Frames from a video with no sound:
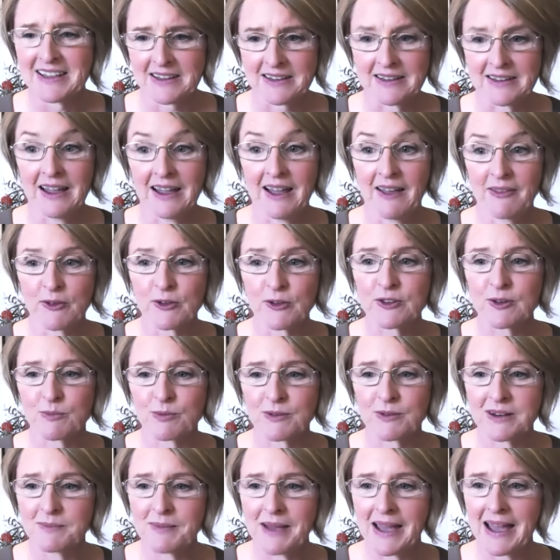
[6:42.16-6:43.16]
yeah, those are
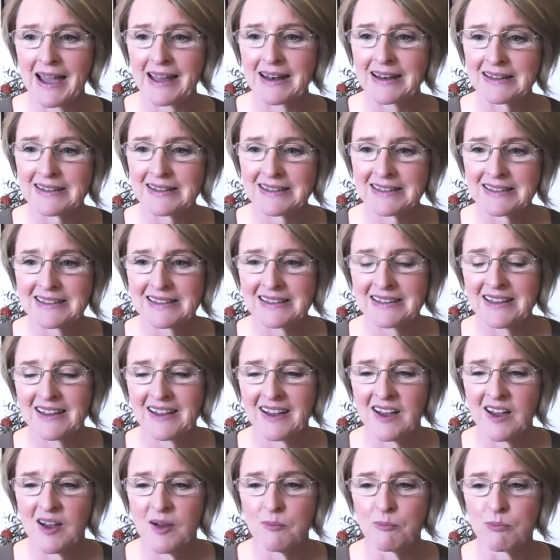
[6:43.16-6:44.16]
pretty bad.
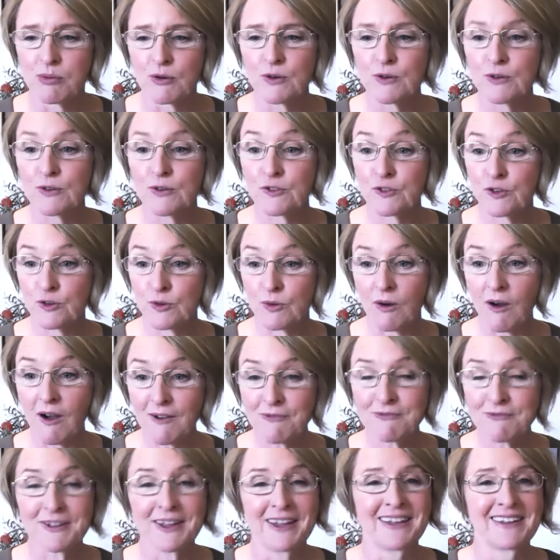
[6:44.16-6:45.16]
Uh, bruised too
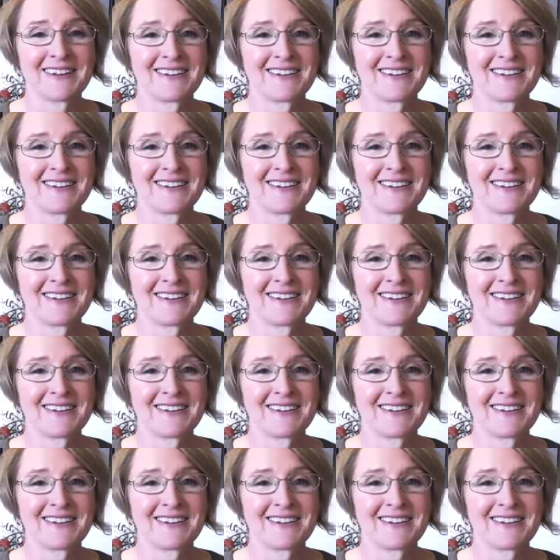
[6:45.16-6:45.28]
often.